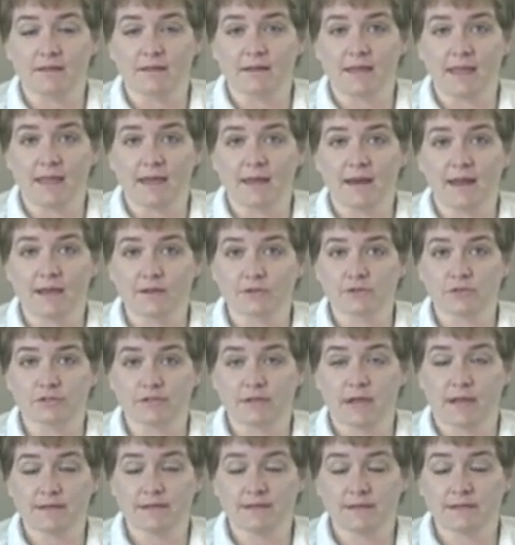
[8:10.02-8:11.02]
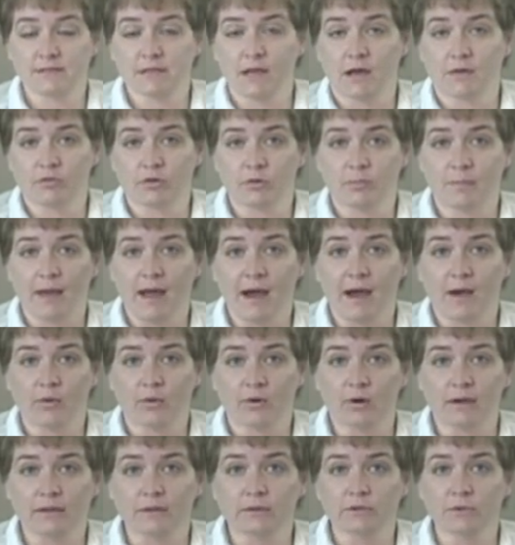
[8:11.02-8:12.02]
can't exercise its sovereign
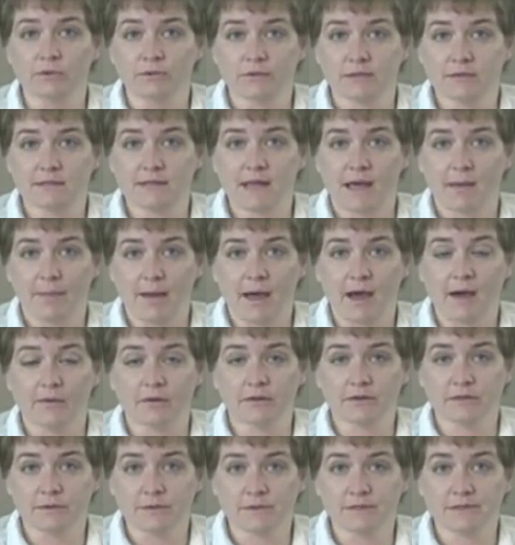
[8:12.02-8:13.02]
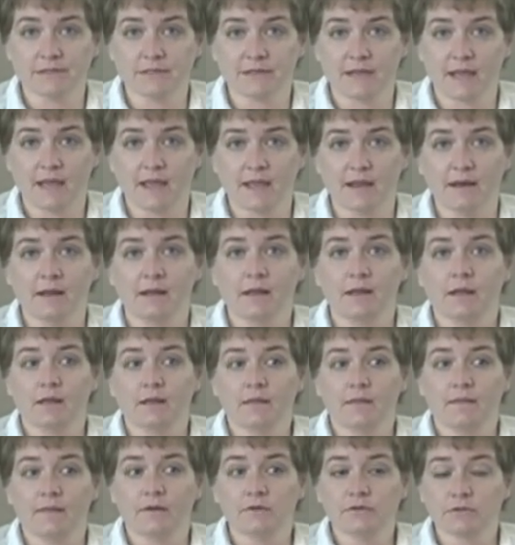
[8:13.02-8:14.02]
power and loses that power to the state,
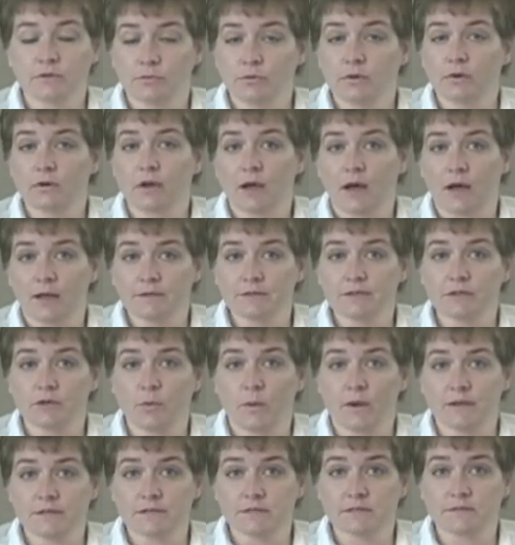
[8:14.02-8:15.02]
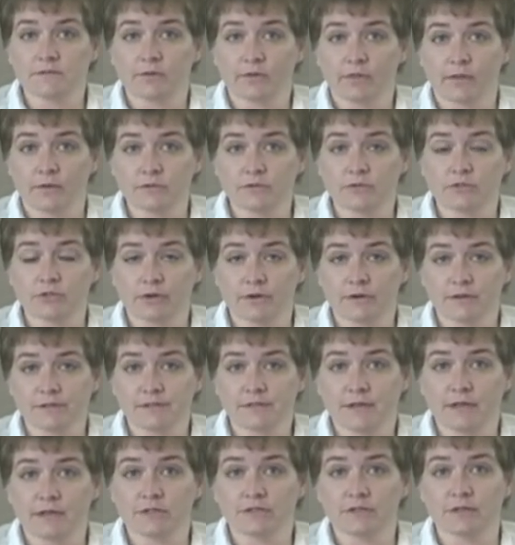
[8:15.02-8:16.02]
those are real consequences for those
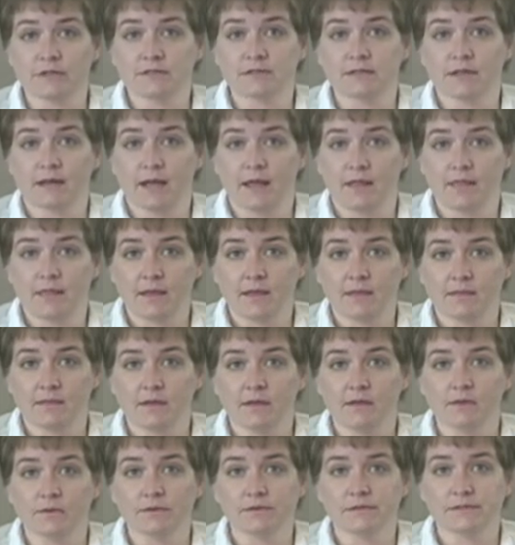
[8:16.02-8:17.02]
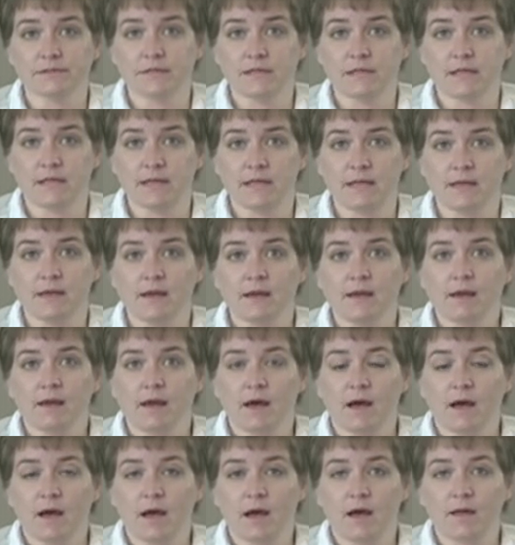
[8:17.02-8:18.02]
jurisdictions. And I think that you'll see
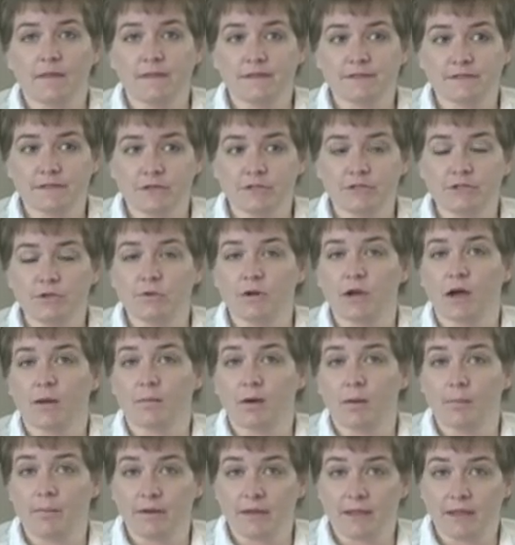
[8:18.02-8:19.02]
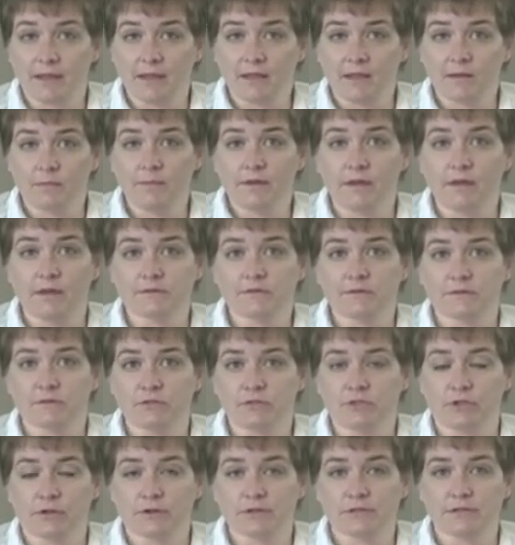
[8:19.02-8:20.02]
this issue come up again because
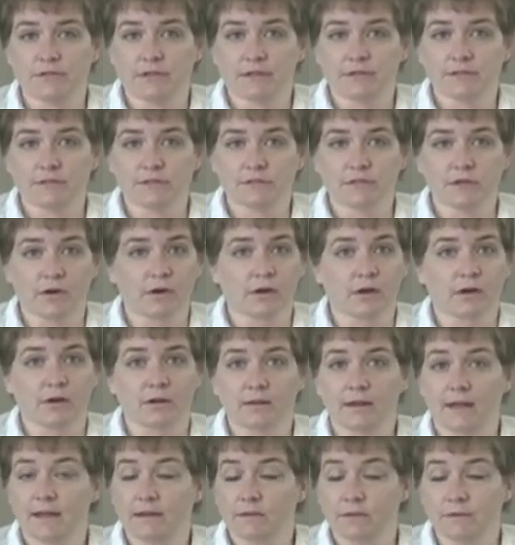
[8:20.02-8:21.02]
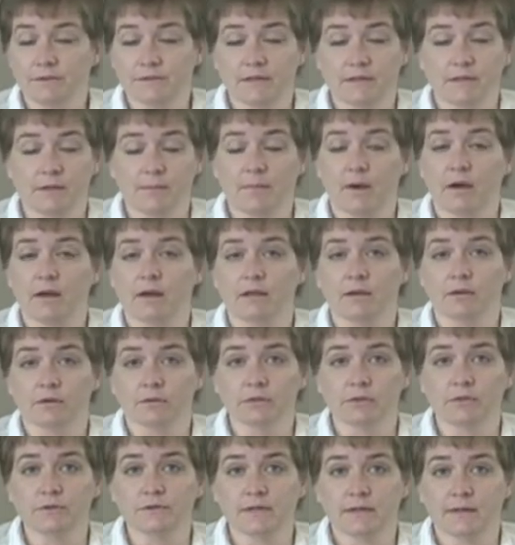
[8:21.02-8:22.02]
those jurisdictions aren't going to like losing the money or
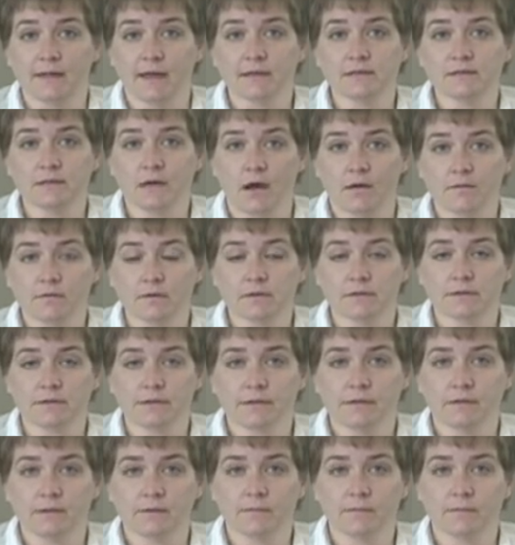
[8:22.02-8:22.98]
losing that sovereignty.